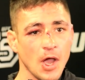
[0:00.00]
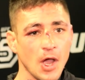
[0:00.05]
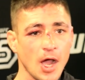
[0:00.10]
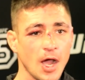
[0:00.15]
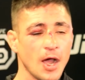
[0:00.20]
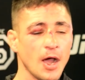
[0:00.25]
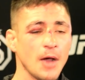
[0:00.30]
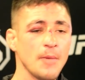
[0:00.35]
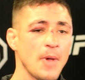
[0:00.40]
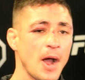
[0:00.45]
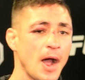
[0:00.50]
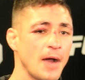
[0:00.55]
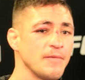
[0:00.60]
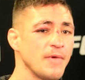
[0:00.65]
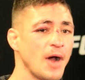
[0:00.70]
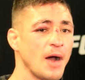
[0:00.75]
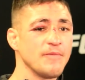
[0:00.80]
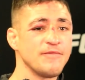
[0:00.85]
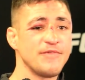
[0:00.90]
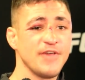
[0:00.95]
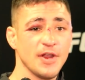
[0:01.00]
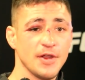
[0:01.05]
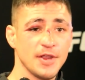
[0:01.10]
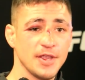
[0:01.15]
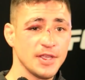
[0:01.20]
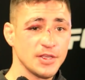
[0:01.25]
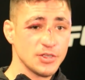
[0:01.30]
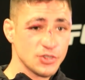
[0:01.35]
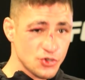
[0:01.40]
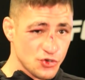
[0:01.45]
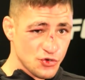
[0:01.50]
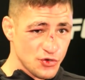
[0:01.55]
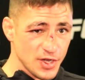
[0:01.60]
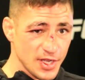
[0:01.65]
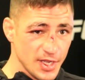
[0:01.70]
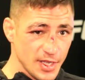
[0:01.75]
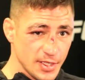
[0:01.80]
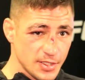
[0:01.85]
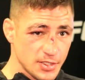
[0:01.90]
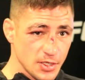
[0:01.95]
I'm very
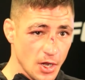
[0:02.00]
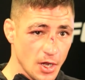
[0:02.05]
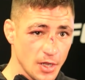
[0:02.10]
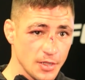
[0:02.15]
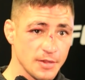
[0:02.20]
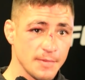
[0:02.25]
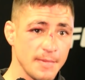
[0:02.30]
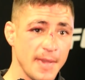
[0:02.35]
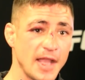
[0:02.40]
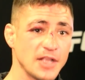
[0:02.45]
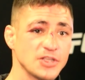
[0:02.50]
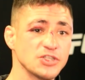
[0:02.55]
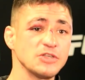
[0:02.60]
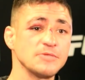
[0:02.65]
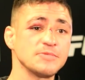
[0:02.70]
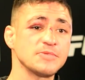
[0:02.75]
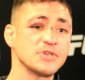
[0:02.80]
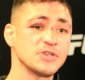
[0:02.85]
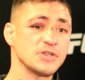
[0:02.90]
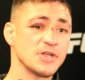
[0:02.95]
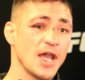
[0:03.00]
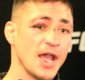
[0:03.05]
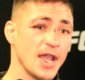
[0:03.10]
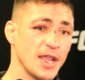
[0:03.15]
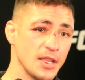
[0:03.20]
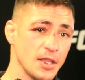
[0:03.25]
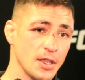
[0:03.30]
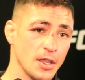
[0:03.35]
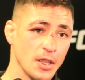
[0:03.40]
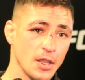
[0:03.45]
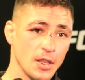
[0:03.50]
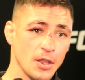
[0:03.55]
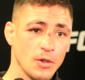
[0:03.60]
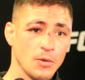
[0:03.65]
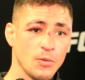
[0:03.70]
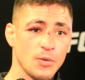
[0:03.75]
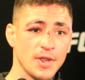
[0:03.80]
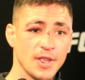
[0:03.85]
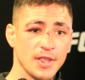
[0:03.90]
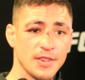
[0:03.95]
intrigued on the matchup tonight
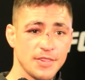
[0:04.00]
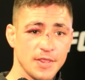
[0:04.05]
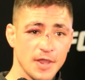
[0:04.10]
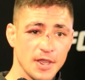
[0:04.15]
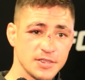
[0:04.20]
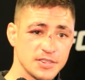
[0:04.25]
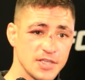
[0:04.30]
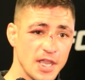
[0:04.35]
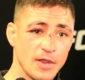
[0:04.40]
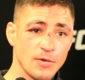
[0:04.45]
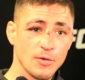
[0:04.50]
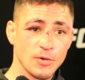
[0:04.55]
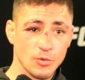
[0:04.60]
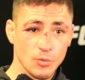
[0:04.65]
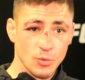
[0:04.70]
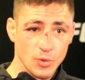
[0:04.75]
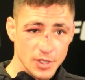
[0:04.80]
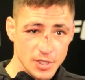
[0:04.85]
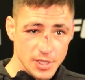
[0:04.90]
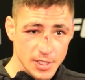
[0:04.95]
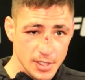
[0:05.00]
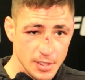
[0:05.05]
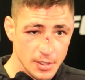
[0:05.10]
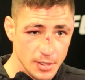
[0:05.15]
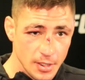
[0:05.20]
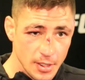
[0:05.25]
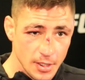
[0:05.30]
with Tyron Woodley